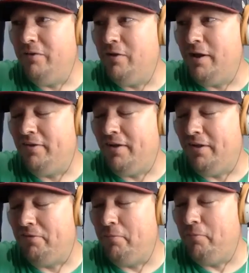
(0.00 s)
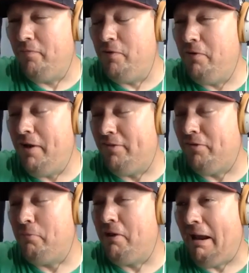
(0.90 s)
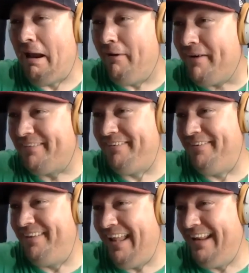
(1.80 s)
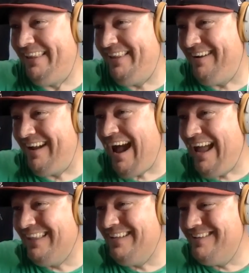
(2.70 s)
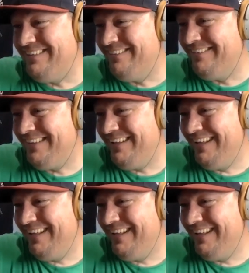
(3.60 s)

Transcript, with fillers: you guys got some. You got some characters out of Long Island, dude.